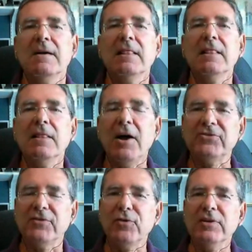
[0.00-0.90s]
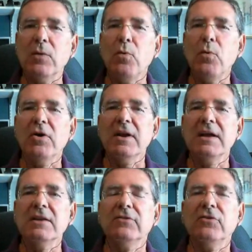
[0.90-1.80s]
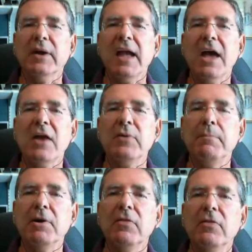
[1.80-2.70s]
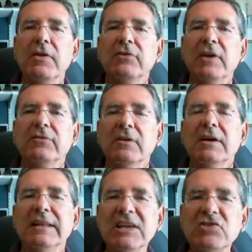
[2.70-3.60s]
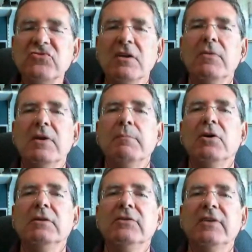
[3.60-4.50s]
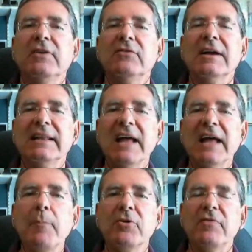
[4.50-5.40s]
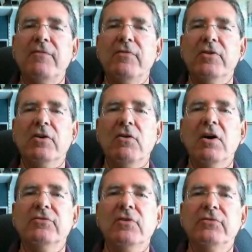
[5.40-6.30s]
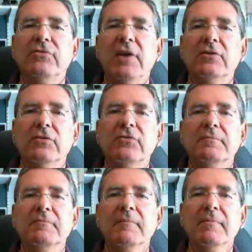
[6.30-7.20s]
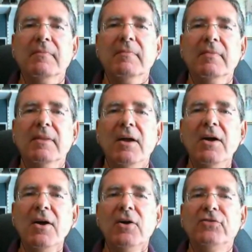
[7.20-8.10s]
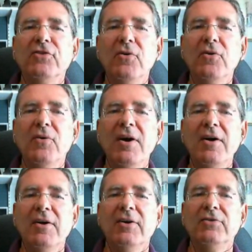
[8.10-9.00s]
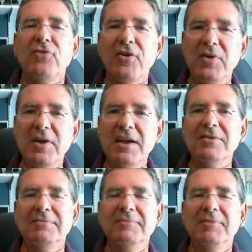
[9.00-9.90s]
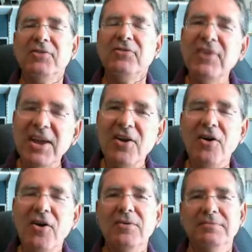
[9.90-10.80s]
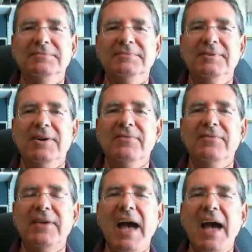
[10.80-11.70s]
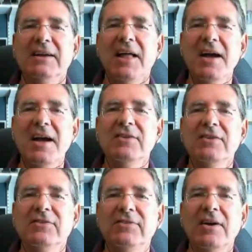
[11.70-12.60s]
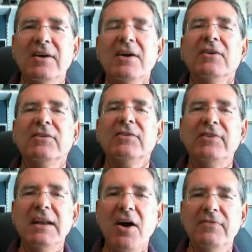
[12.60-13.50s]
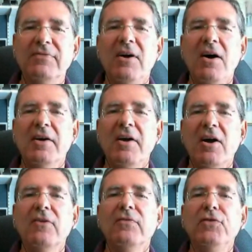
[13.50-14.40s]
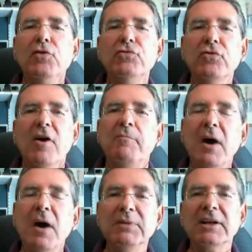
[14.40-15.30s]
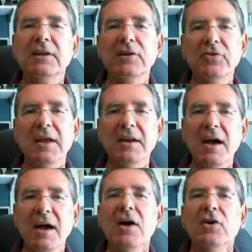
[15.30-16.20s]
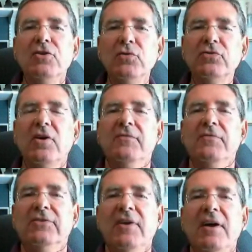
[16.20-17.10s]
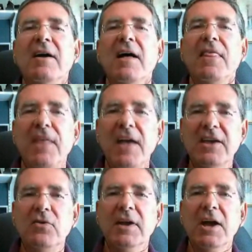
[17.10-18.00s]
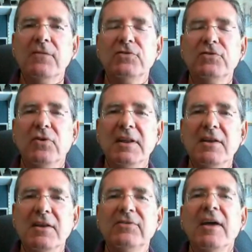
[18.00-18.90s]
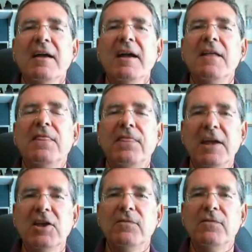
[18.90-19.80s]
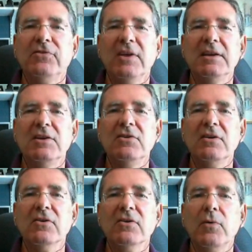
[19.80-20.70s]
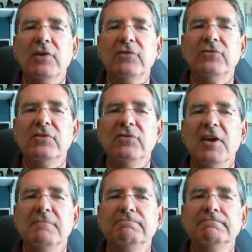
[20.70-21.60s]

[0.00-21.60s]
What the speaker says: Lots of early warning. So again, we build this as a collegium. We build this as a collaborative effort across all sectors. So John Reid, CEO of Canada Alliance, signing off on our Future of Public Alerting news conference. Thank you again for joining us, and thank you for sending your questions in.